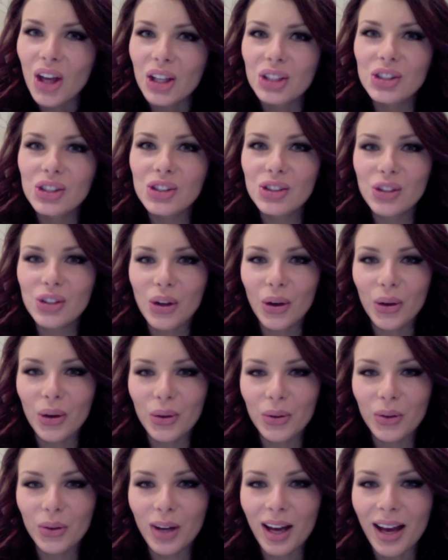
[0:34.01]

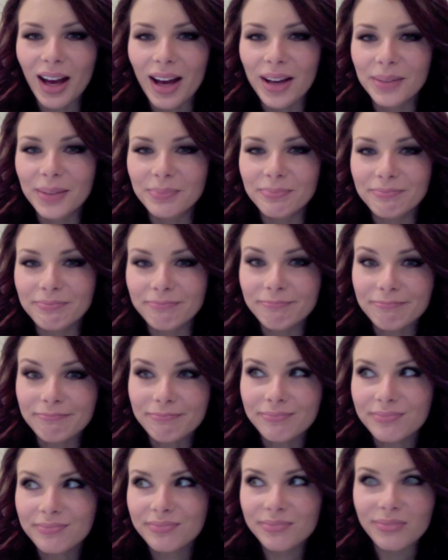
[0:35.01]
So
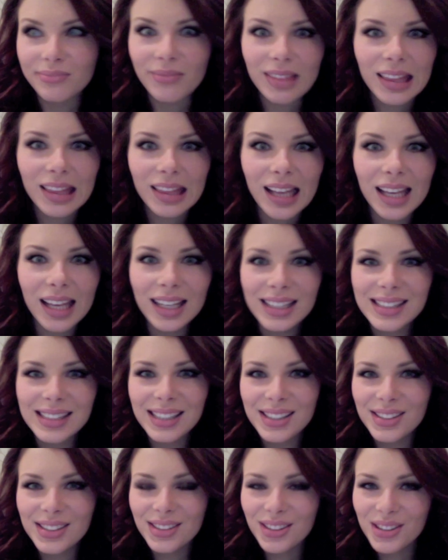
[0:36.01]
let's get
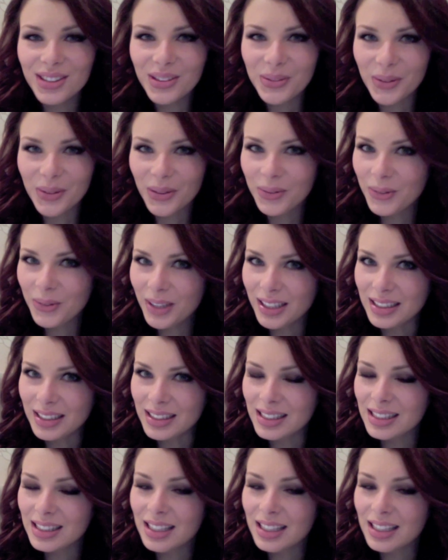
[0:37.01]
started with the winners.